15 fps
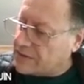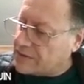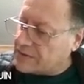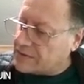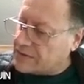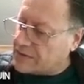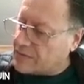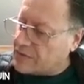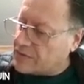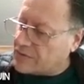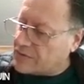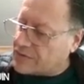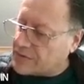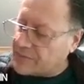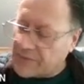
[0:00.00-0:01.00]
So I'm going
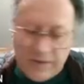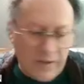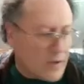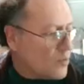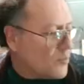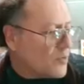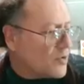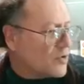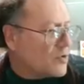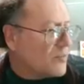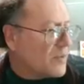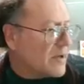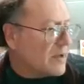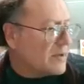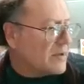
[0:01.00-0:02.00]
to repeat the computation,
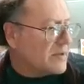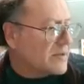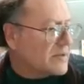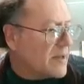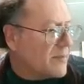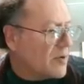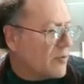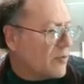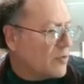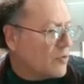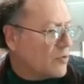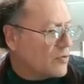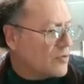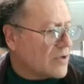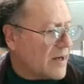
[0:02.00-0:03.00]
but this time I'm going to
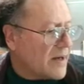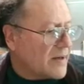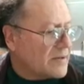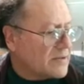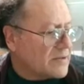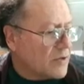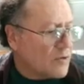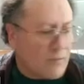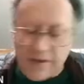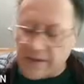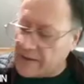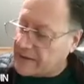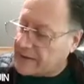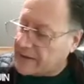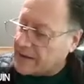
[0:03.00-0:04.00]
use R instead of
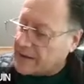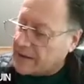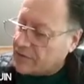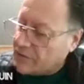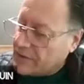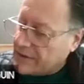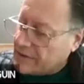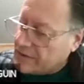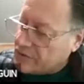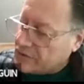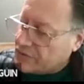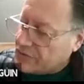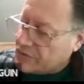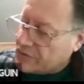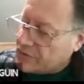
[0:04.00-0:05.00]
my calculator, just
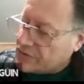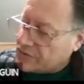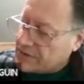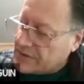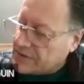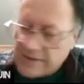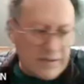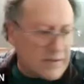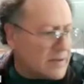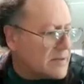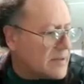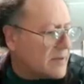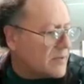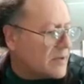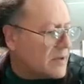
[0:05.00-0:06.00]
for you to see that it's the
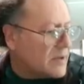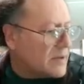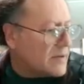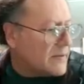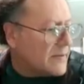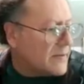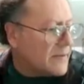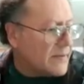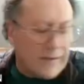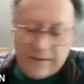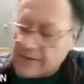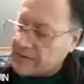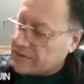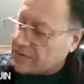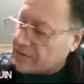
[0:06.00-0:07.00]
same thing.
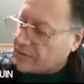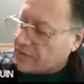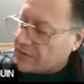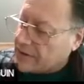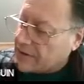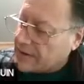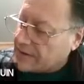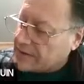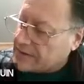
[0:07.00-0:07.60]
So we're going to get